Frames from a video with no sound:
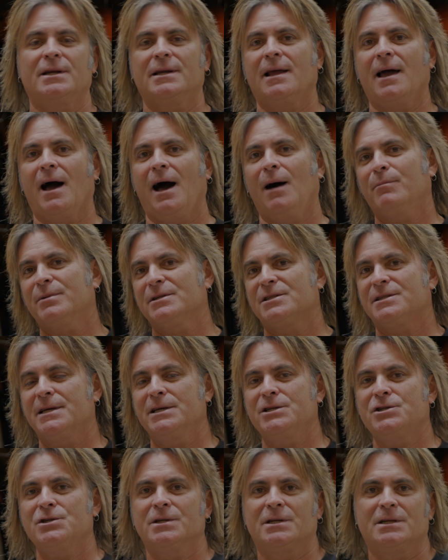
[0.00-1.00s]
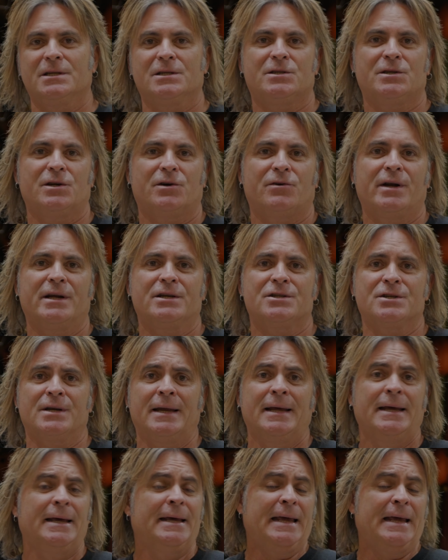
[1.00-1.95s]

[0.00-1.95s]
and compensation consideration.